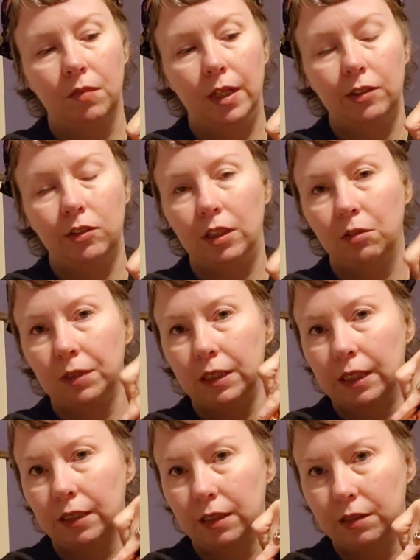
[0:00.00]
Actually, I really
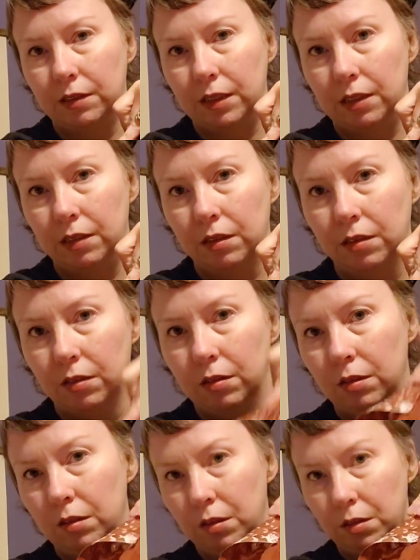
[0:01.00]
like this side
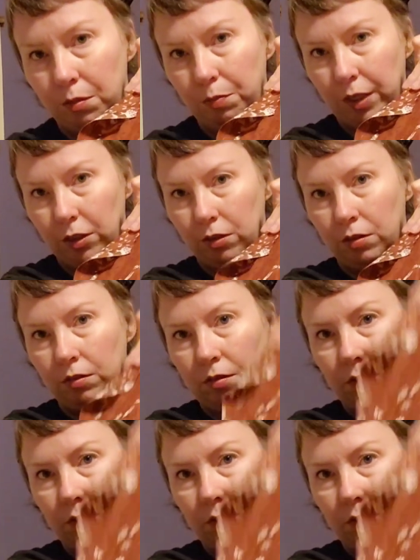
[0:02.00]
better.